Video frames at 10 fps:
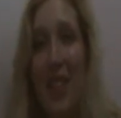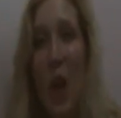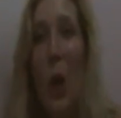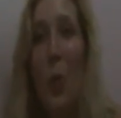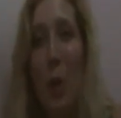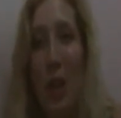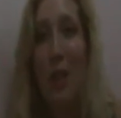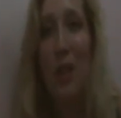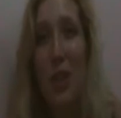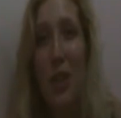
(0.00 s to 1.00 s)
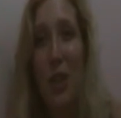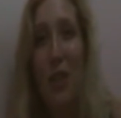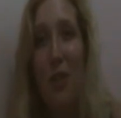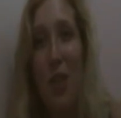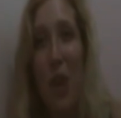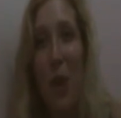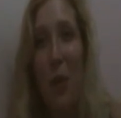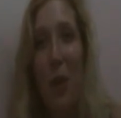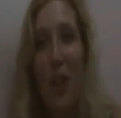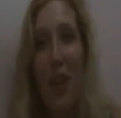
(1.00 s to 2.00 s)
The whole beach
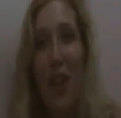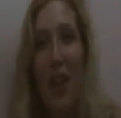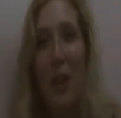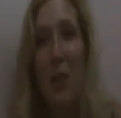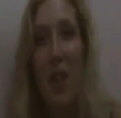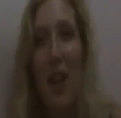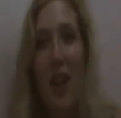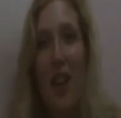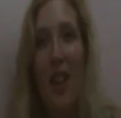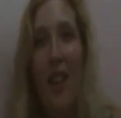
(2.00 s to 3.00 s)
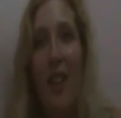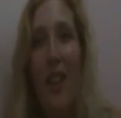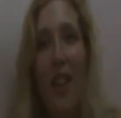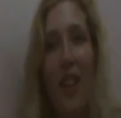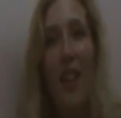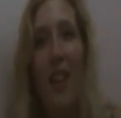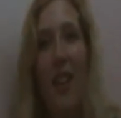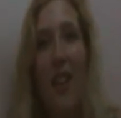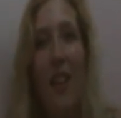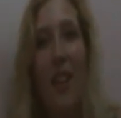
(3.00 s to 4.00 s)
knew it was our hut. Yeah,
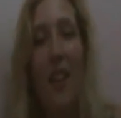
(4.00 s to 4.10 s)
man.